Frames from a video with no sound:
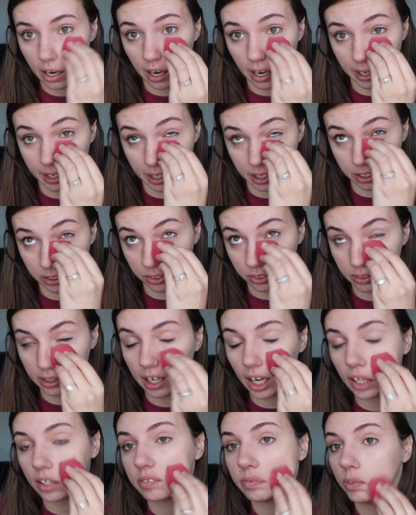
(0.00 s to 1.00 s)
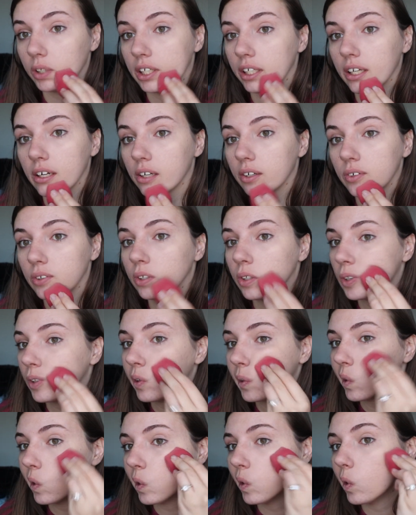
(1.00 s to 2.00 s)
I can do that video,
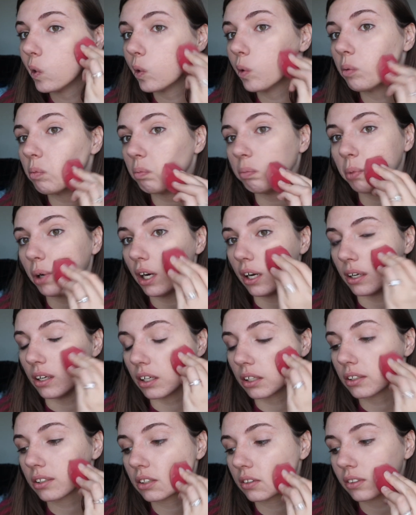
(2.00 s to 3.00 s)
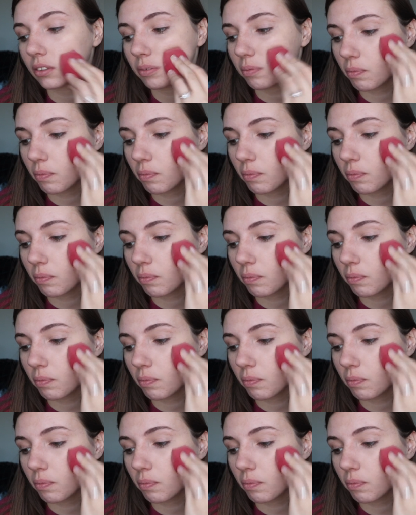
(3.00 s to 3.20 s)
but